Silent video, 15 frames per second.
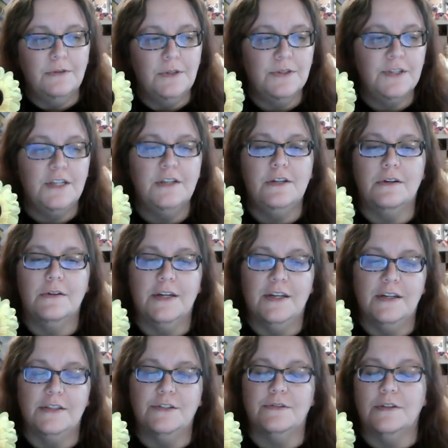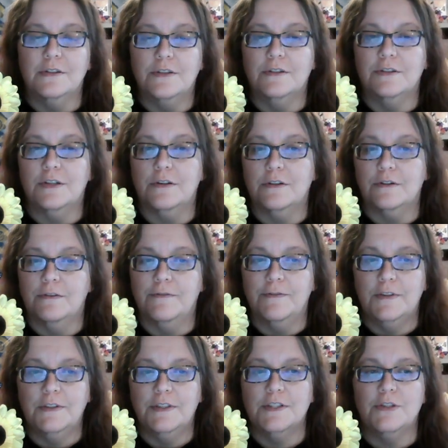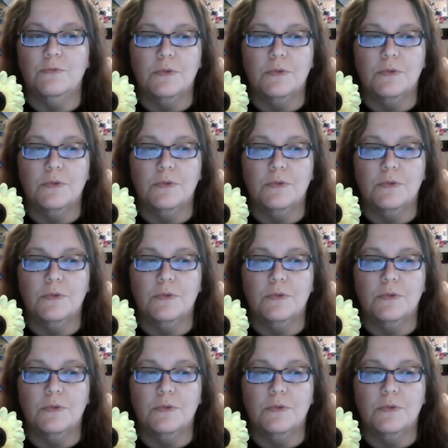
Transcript: Loki, go ahead, you're not going to hurt our feelings,